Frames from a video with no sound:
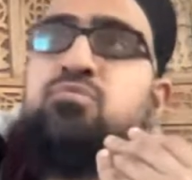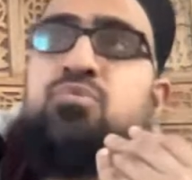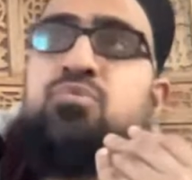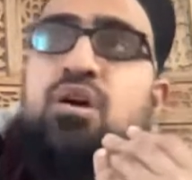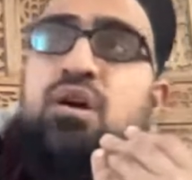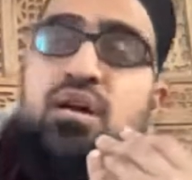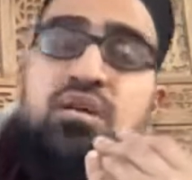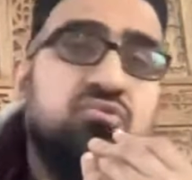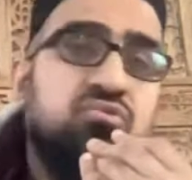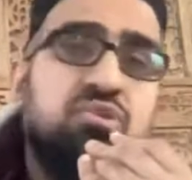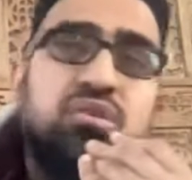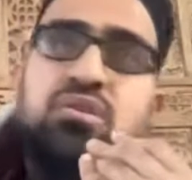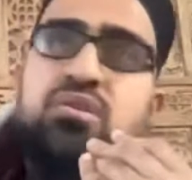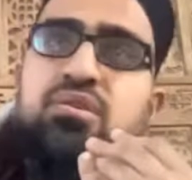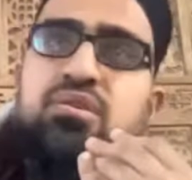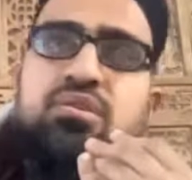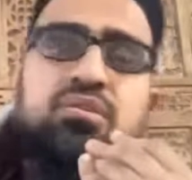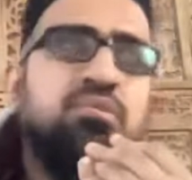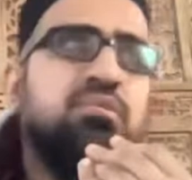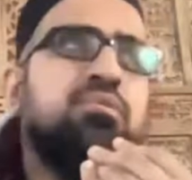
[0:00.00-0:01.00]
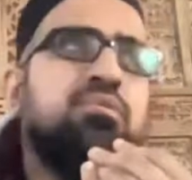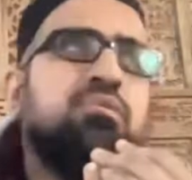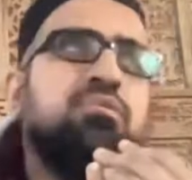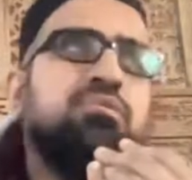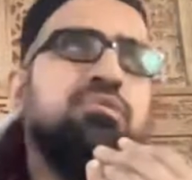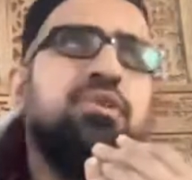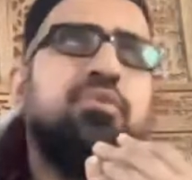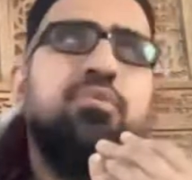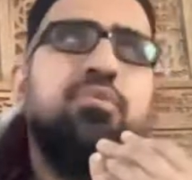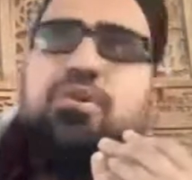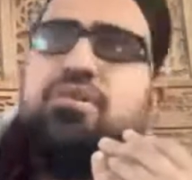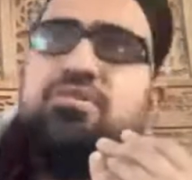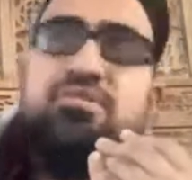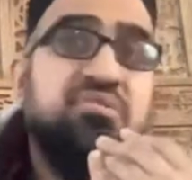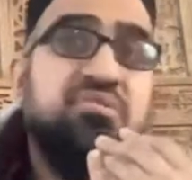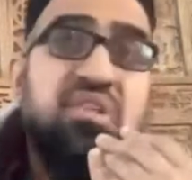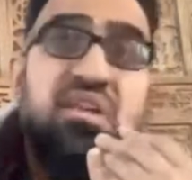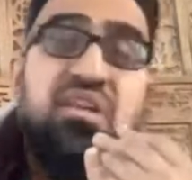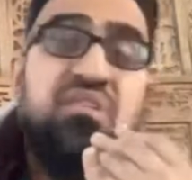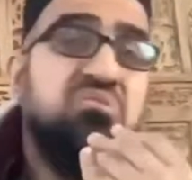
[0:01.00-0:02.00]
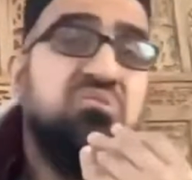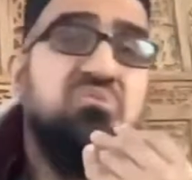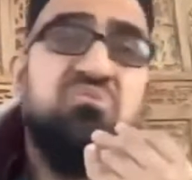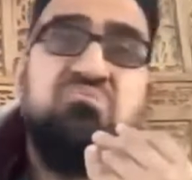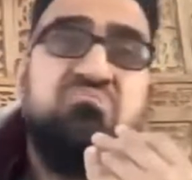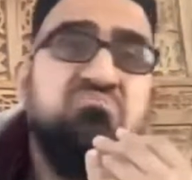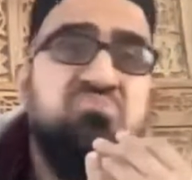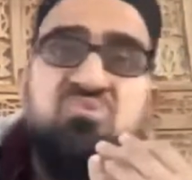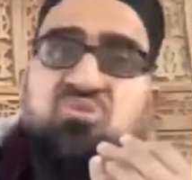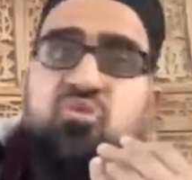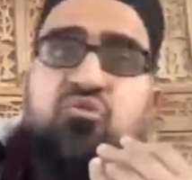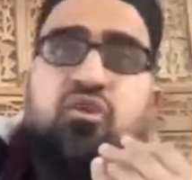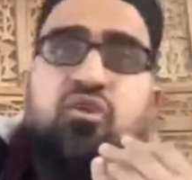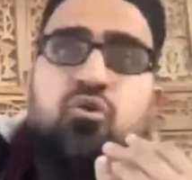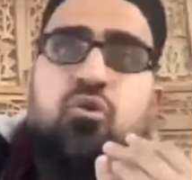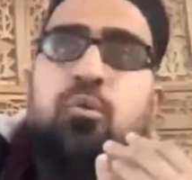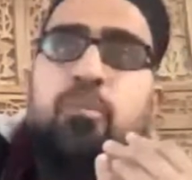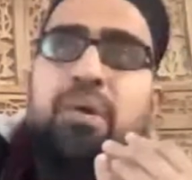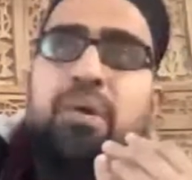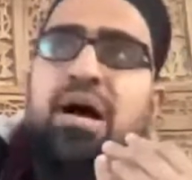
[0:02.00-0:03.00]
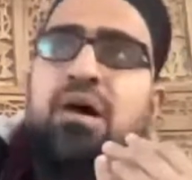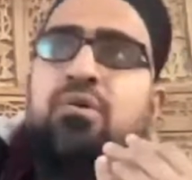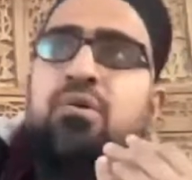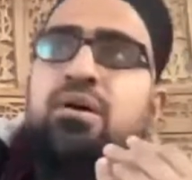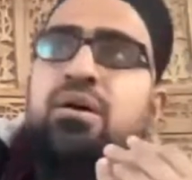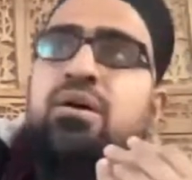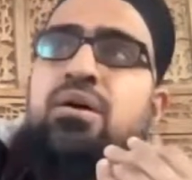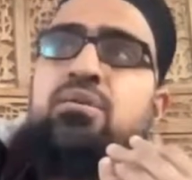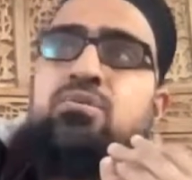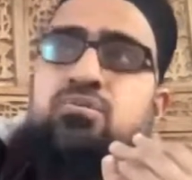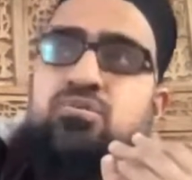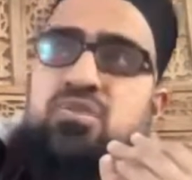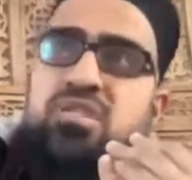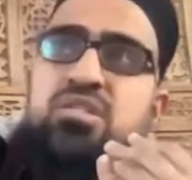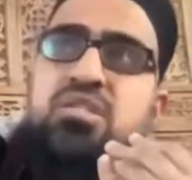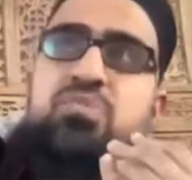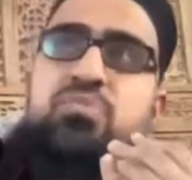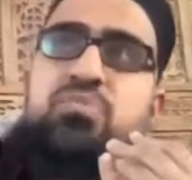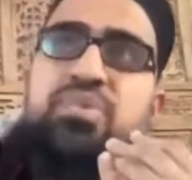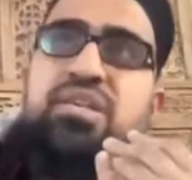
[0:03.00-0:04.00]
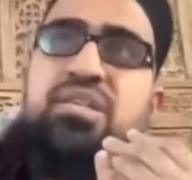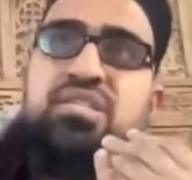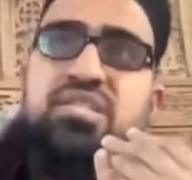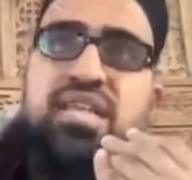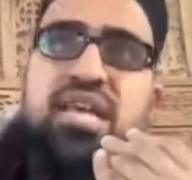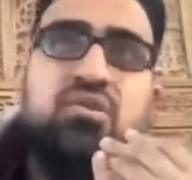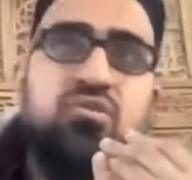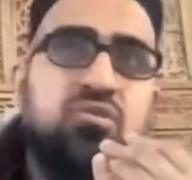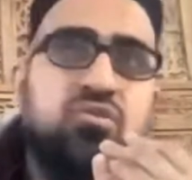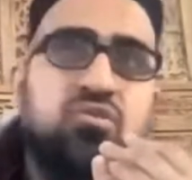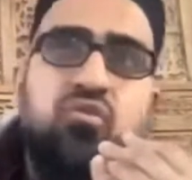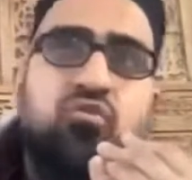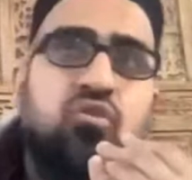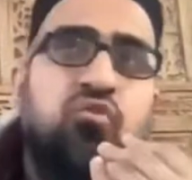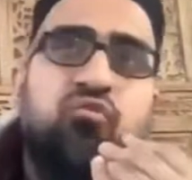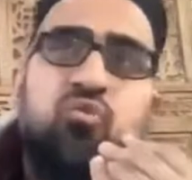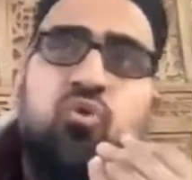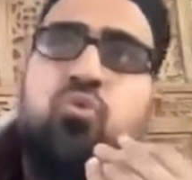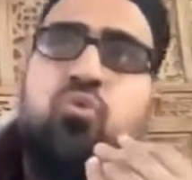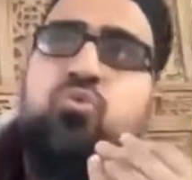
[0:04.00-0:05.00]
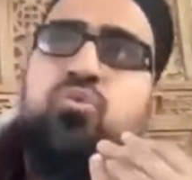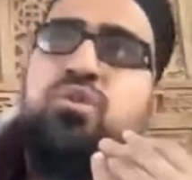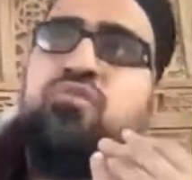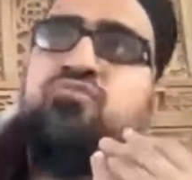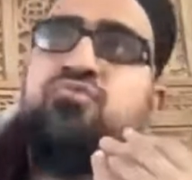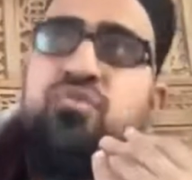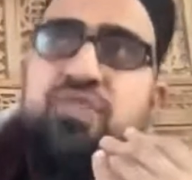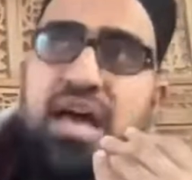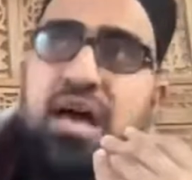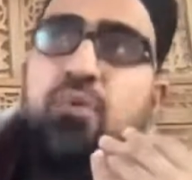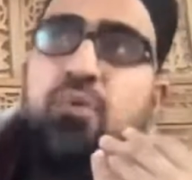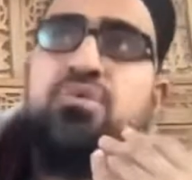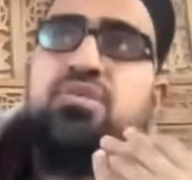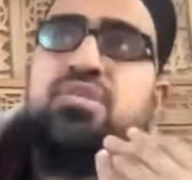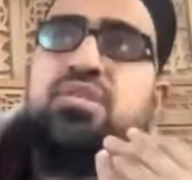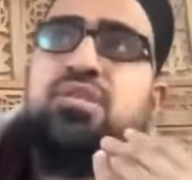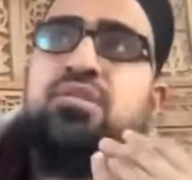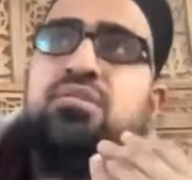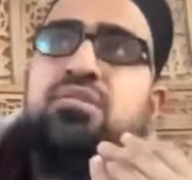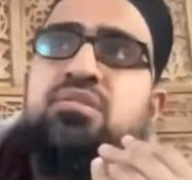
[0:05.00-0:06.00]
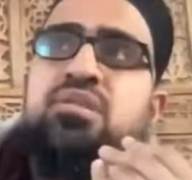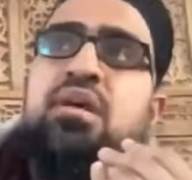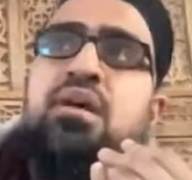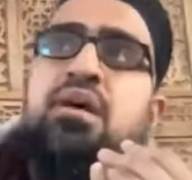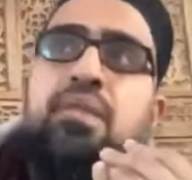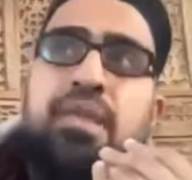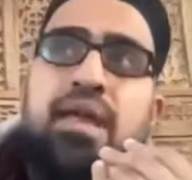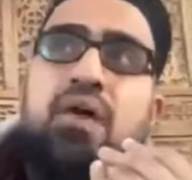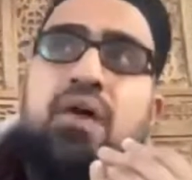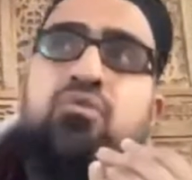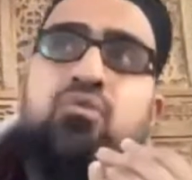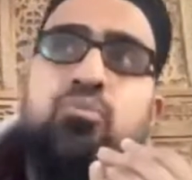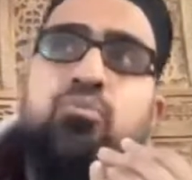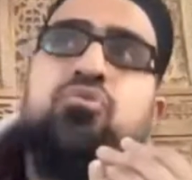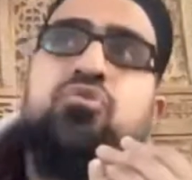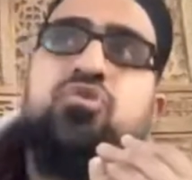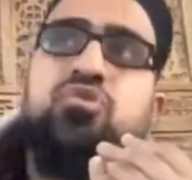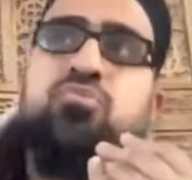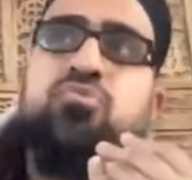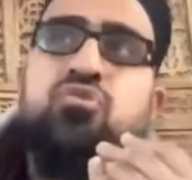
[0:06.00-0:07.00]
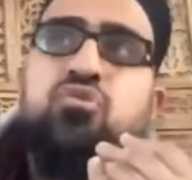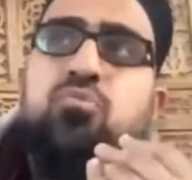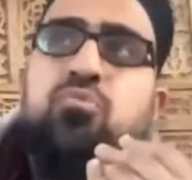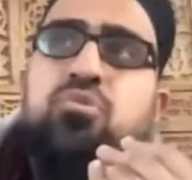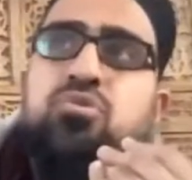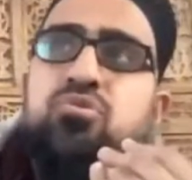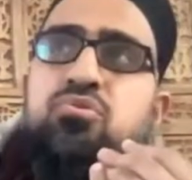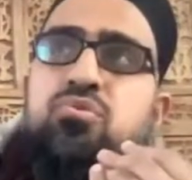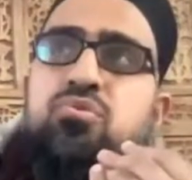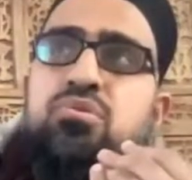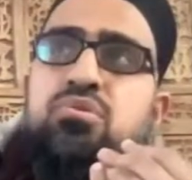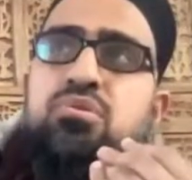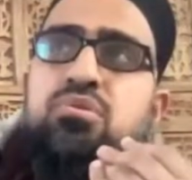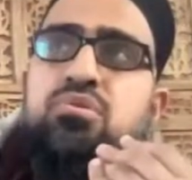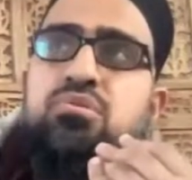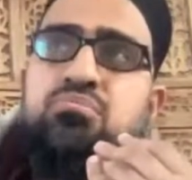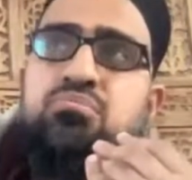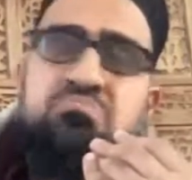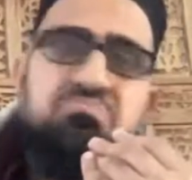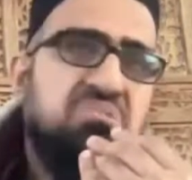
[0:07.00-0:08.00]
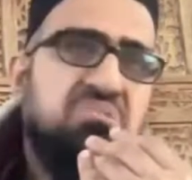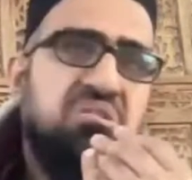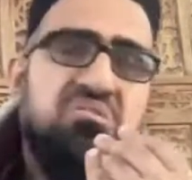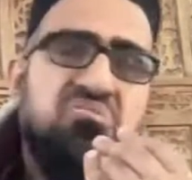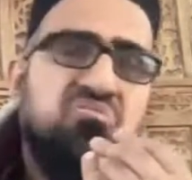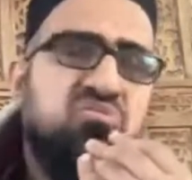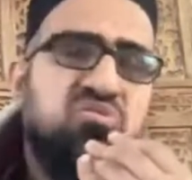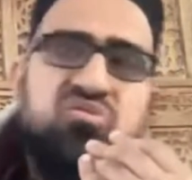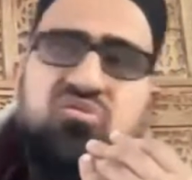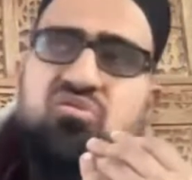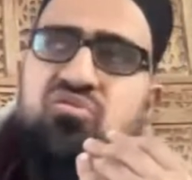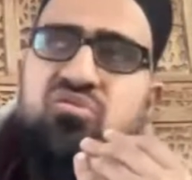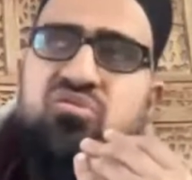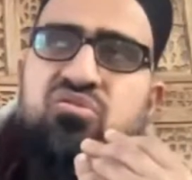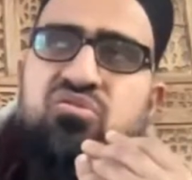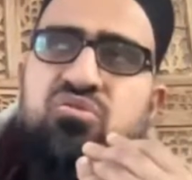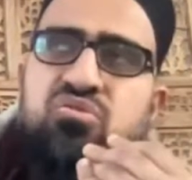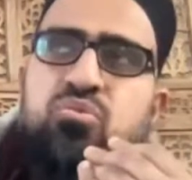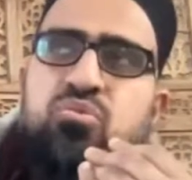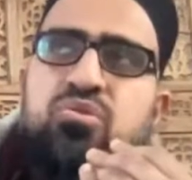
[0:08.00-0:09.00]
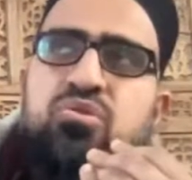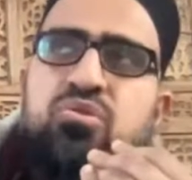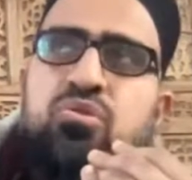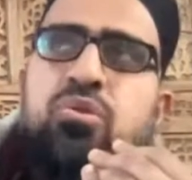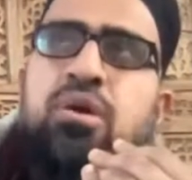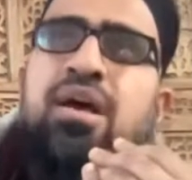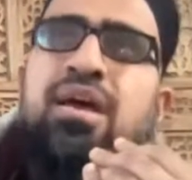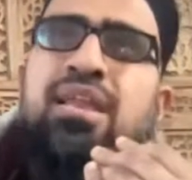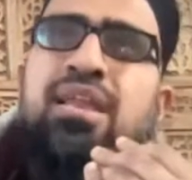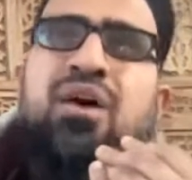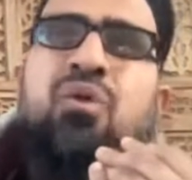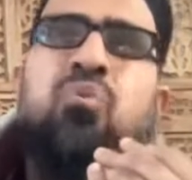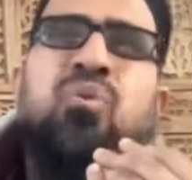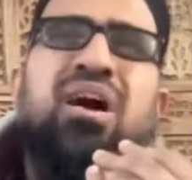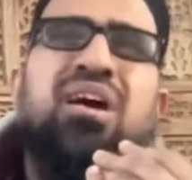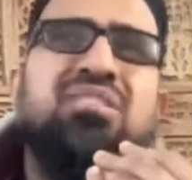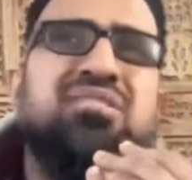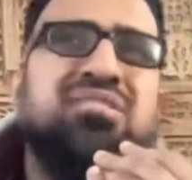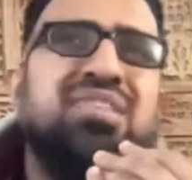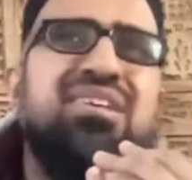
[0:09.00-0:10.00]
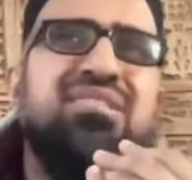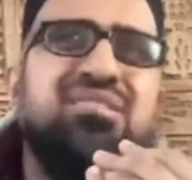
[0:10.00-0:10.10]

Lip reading: I agree. So what? He goes, yeah, he goes, you've got no power. This is being sent because of what we've done, our sins. Now the punishment's coming to us. It's nothing to do with you. Why is